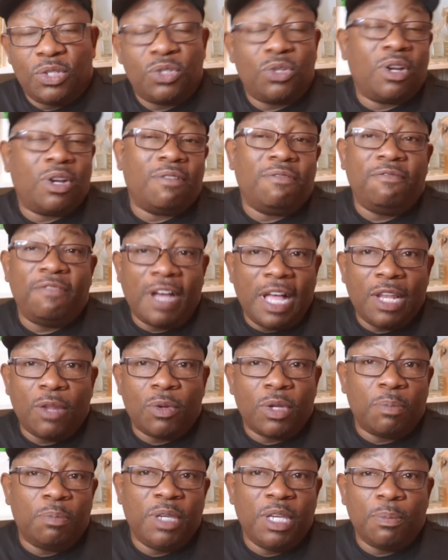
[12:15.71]
Start
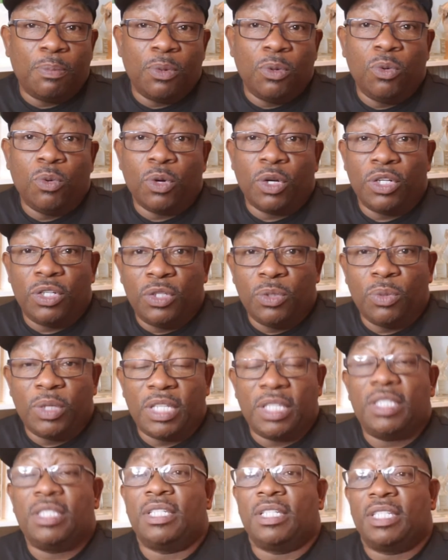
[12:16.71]
following people who are
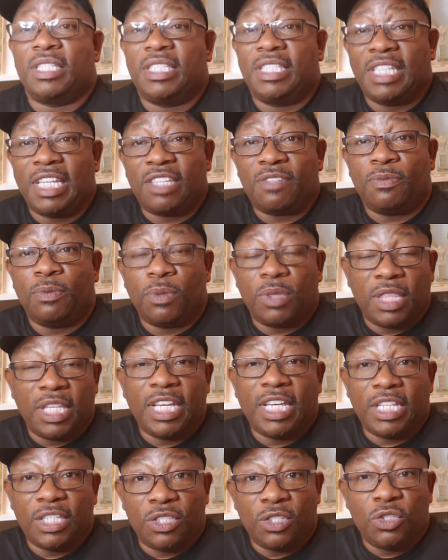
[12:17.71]
doing successful
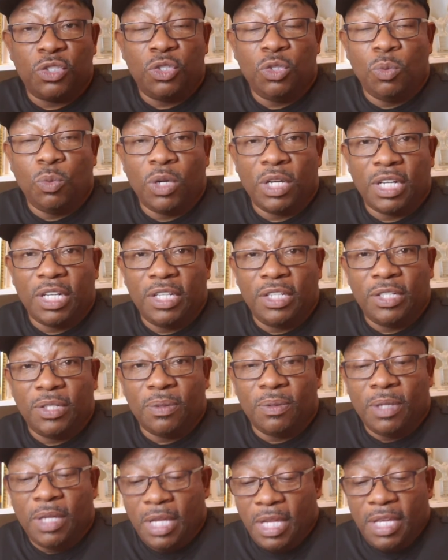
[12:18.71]
things that you want to
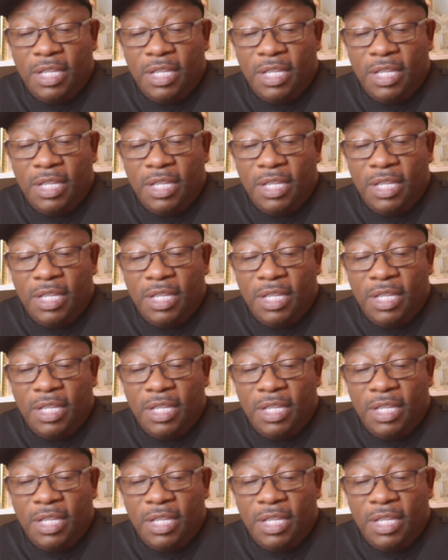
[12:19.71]
do.